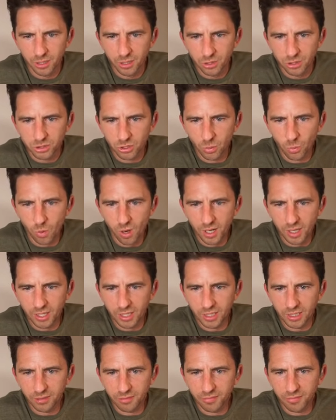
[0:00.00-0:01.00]
So
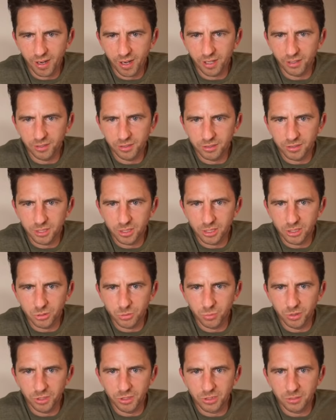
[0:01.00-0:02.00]
walking into finals, this
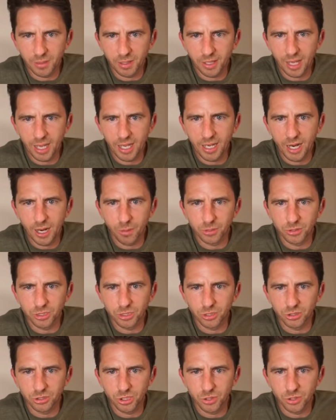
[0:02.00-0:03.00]
was eight hours
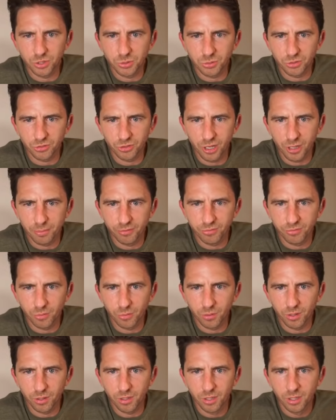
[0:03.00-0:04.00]
ago, so this was right
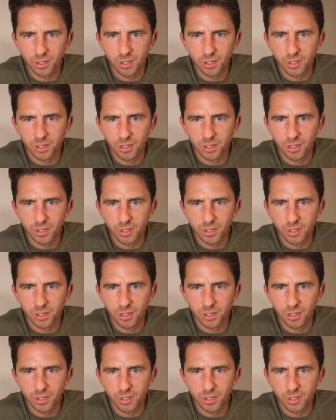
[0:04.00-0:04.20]
before